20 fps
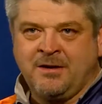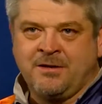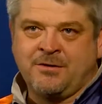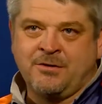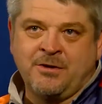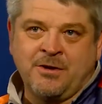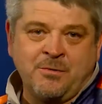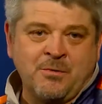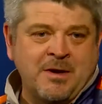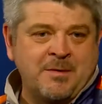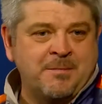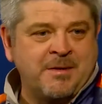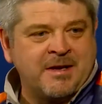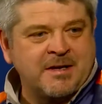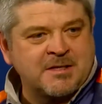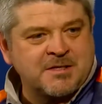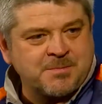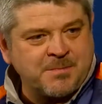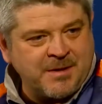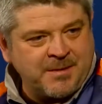31
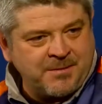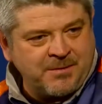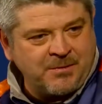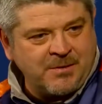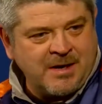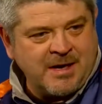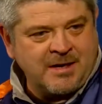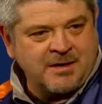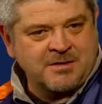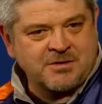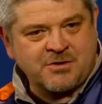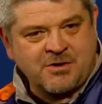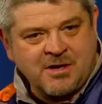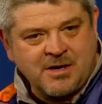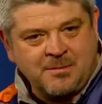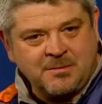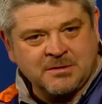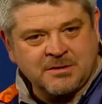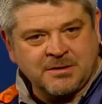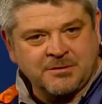minutes, maybe we had it
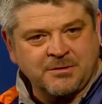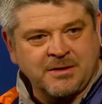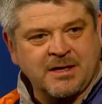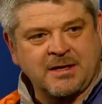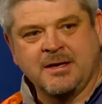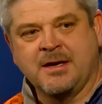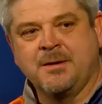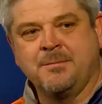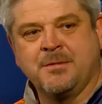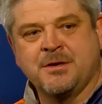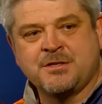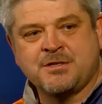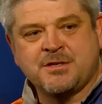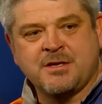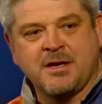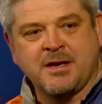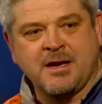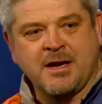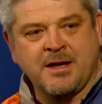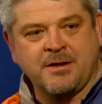scrambled and didn't get much
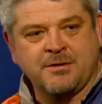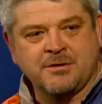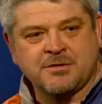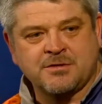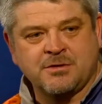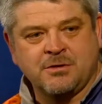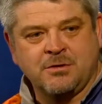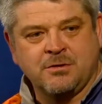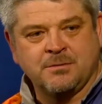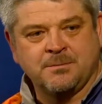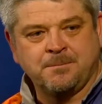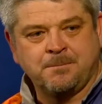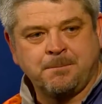done either, so.